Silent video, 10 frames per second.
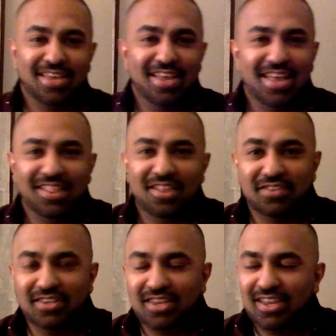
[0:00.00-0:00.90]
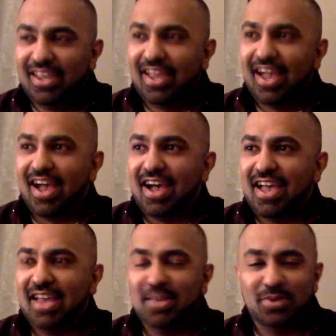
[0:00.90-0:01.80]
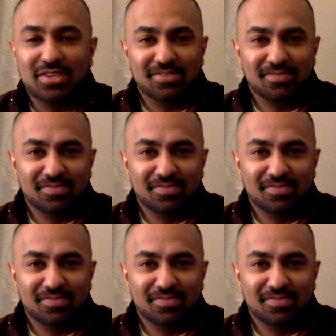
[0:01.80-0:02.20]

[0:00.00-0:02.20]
I love it. Anyways,